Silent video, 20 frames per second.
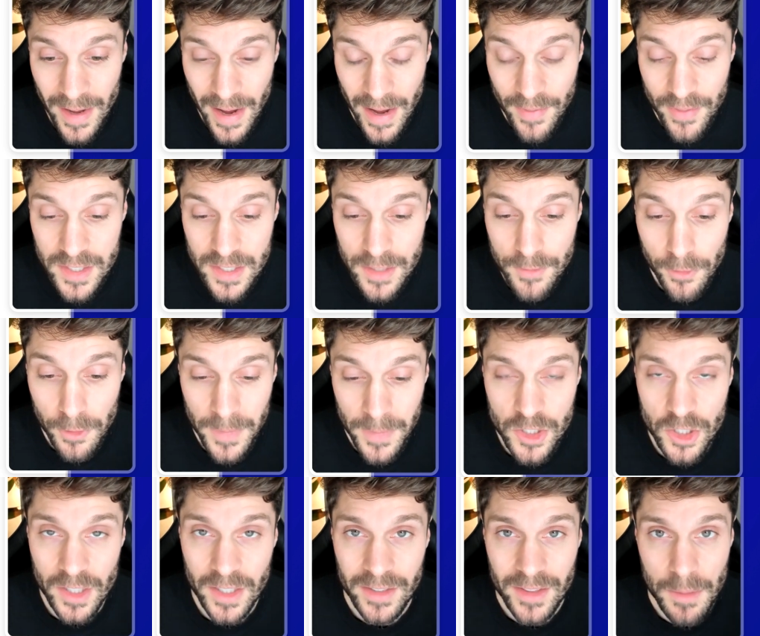and this
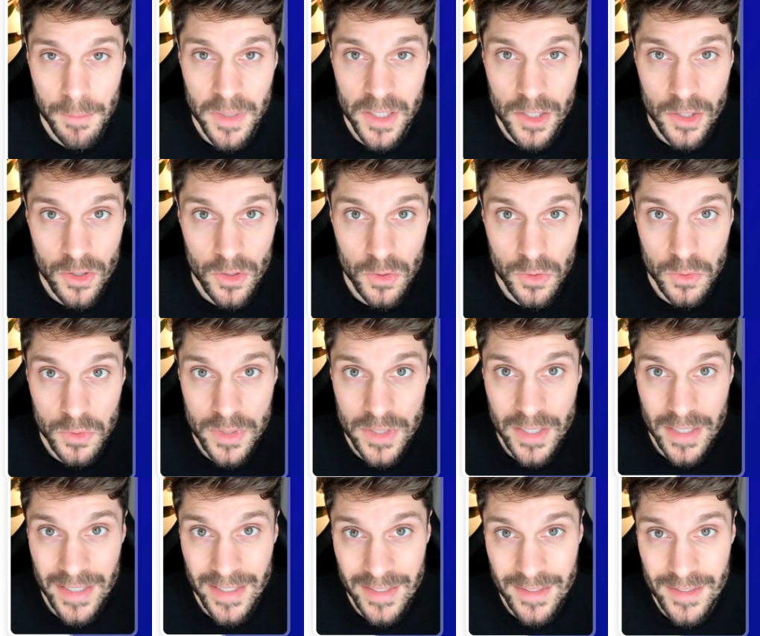information can then be
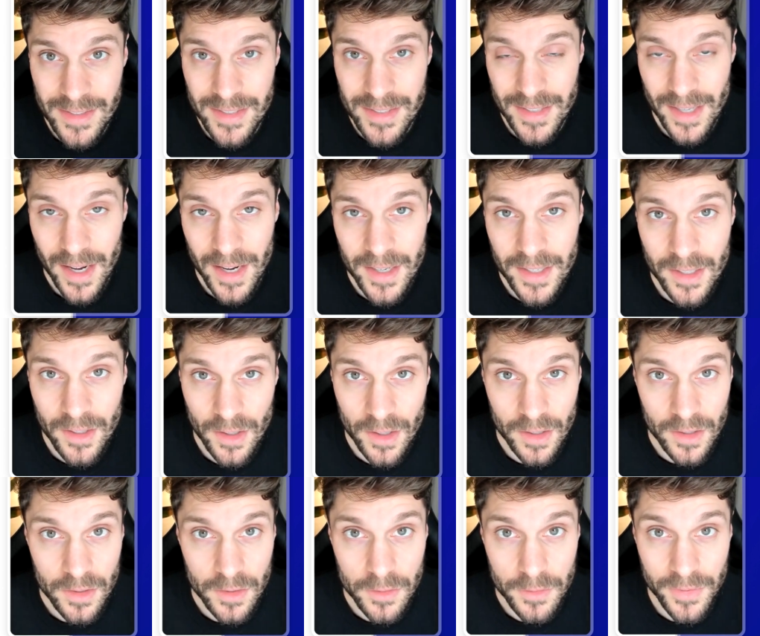used inside
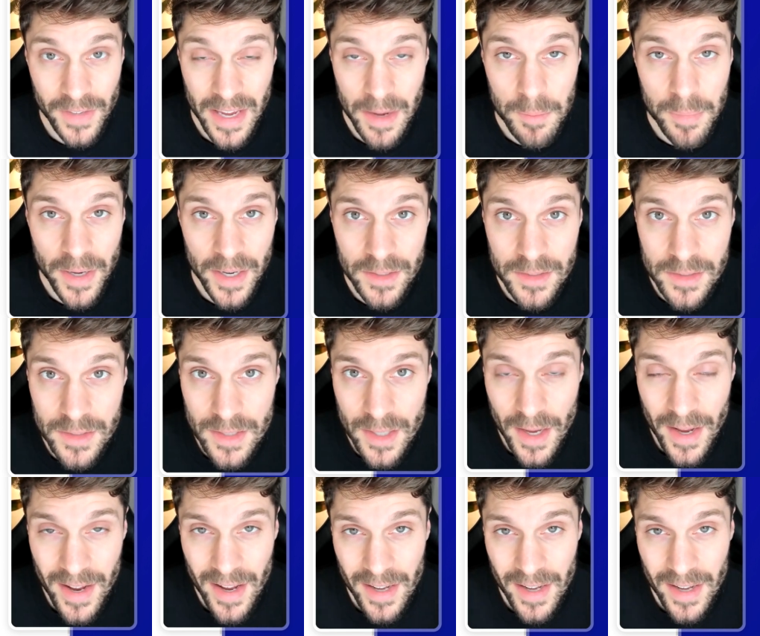of campaigns